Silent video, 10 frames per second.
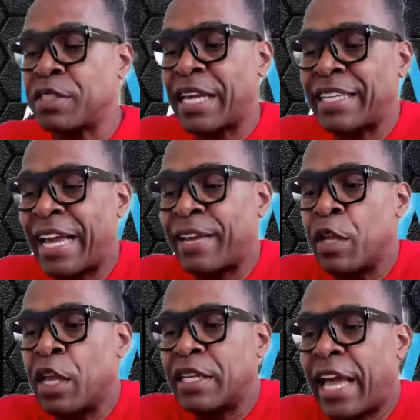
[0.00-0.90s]
Like
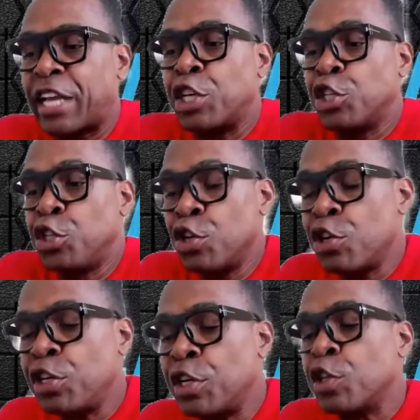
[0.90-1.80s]
you're
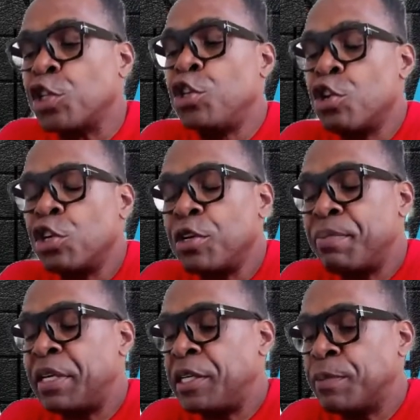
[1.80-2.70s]
gonna
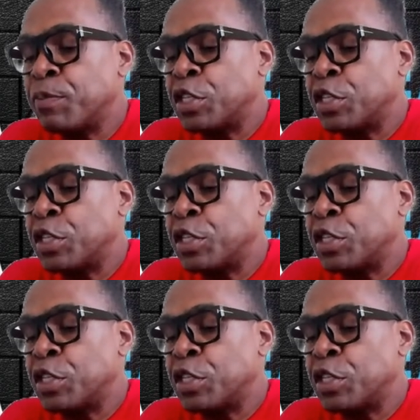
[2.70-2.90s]
be